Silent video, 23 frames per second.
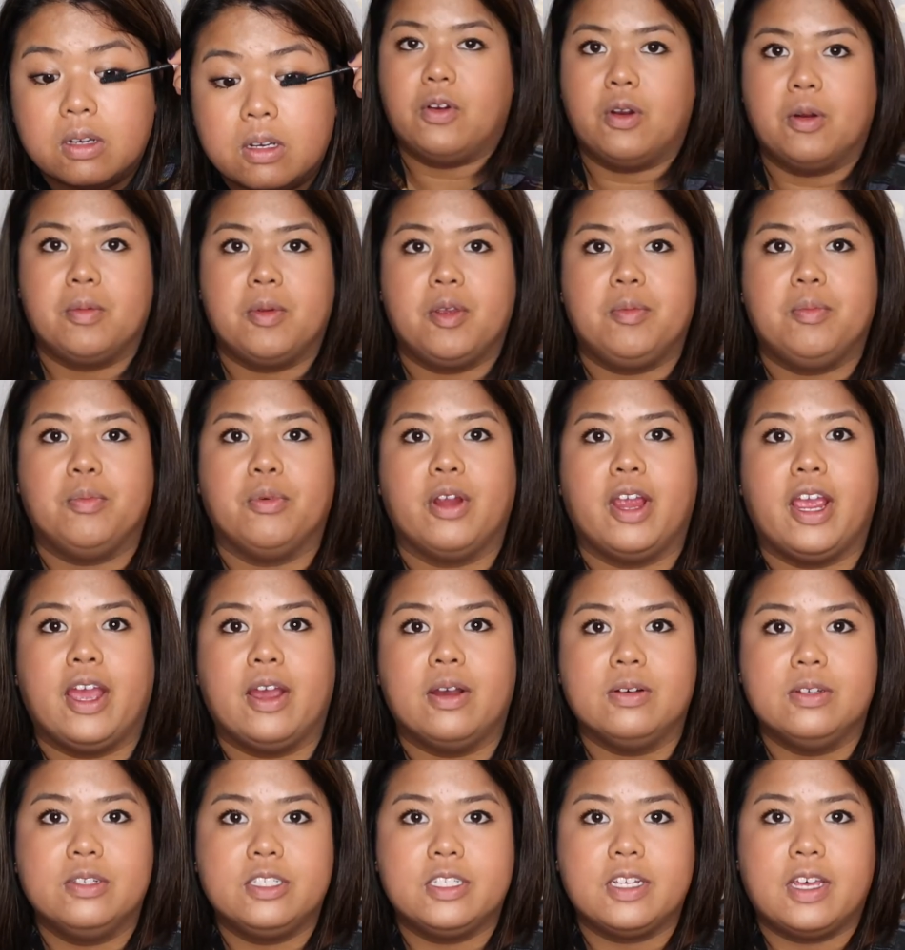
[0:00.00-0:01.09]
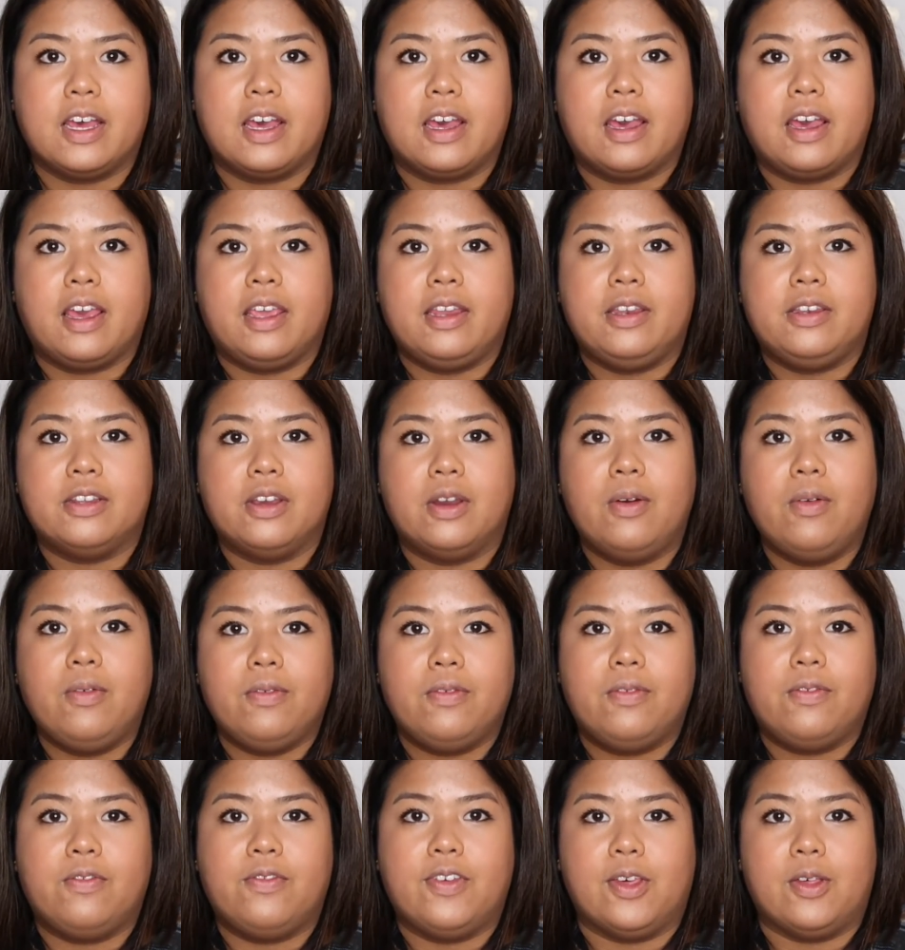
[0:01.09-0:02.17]
For my brows, I don't
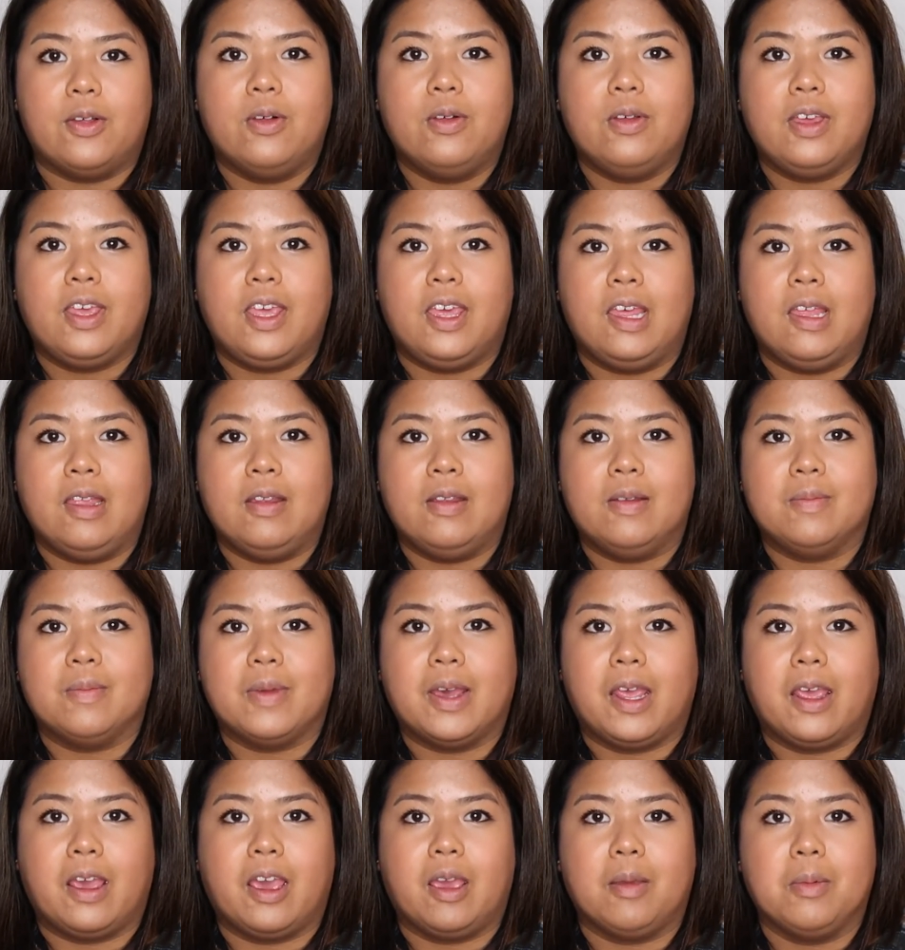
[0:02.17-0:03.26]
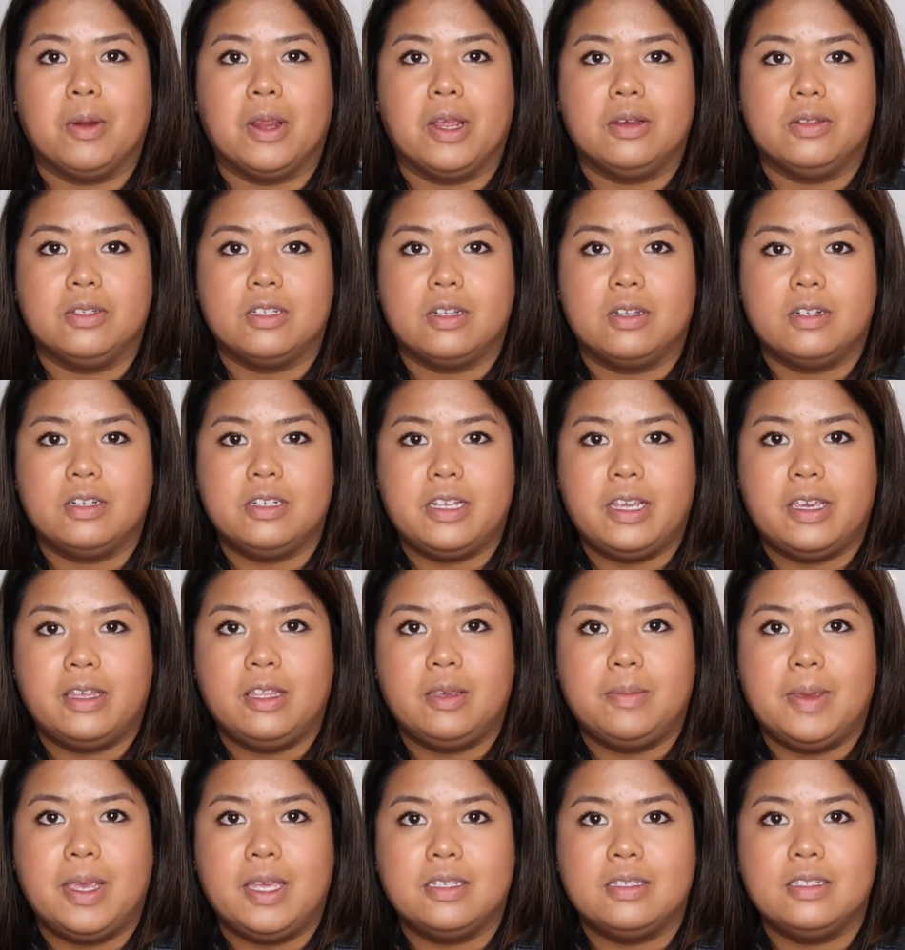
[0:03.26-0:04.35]
fill in my eyebrows on a daily
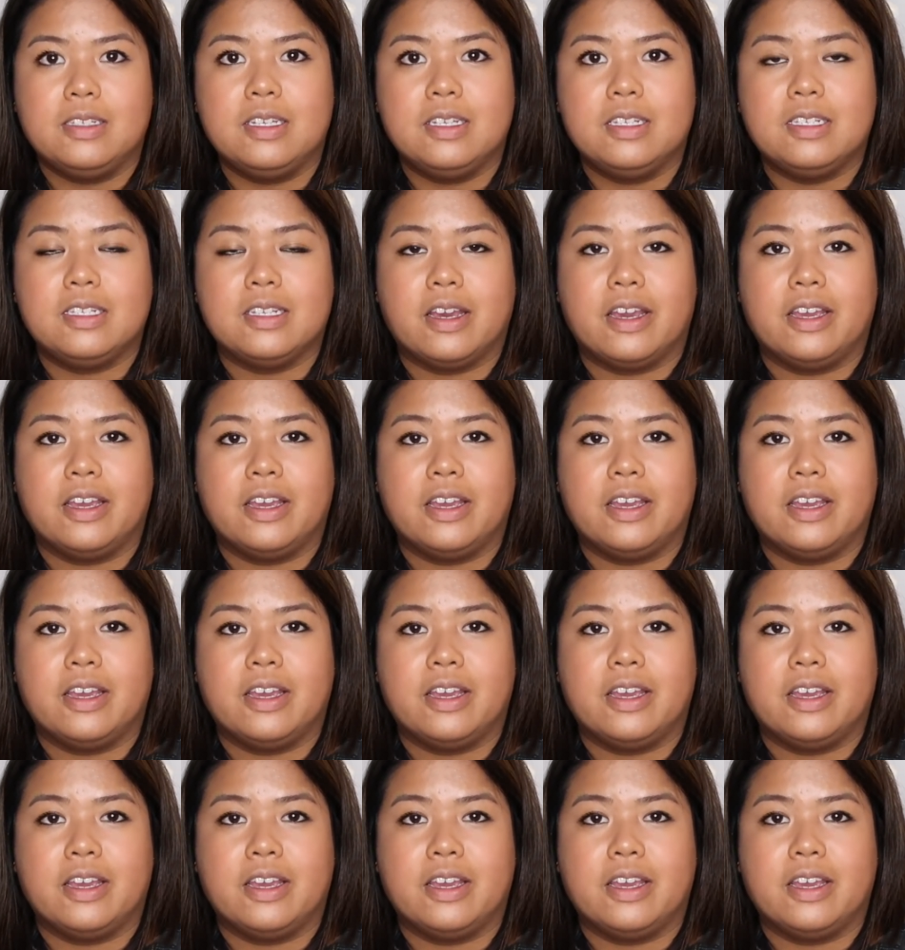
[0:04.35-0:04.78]
basis.